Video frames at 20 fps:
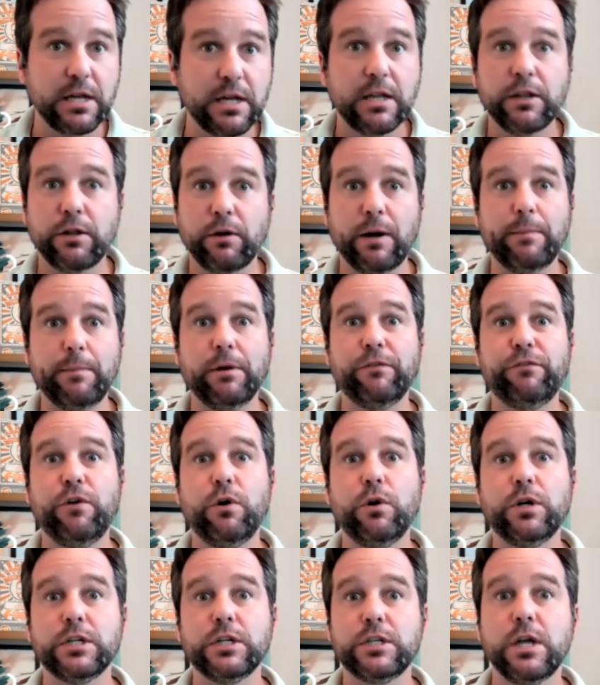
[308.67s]
They're able to
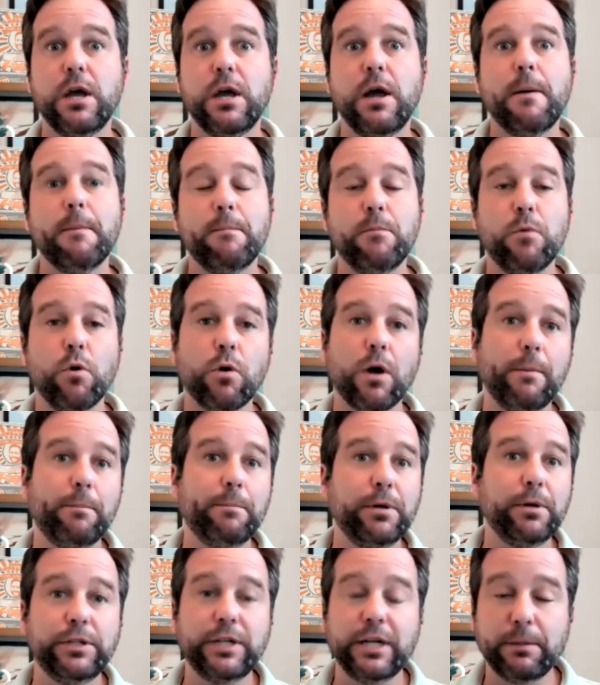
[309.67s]
focus more on
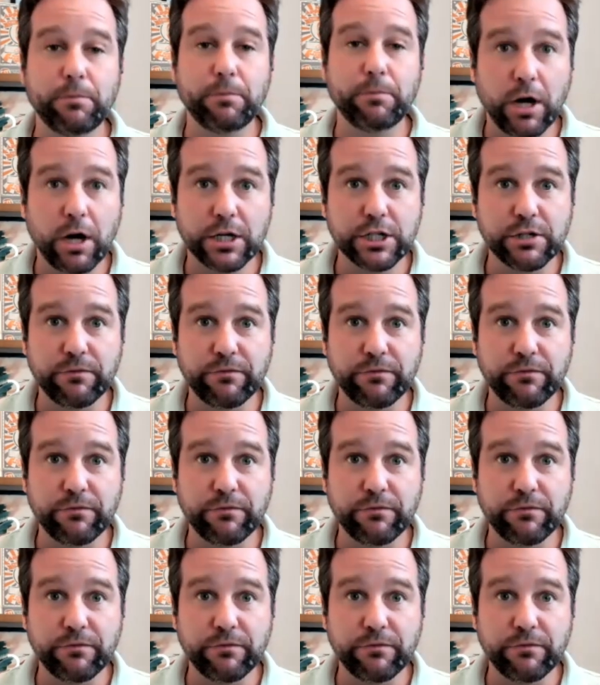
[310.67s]
building production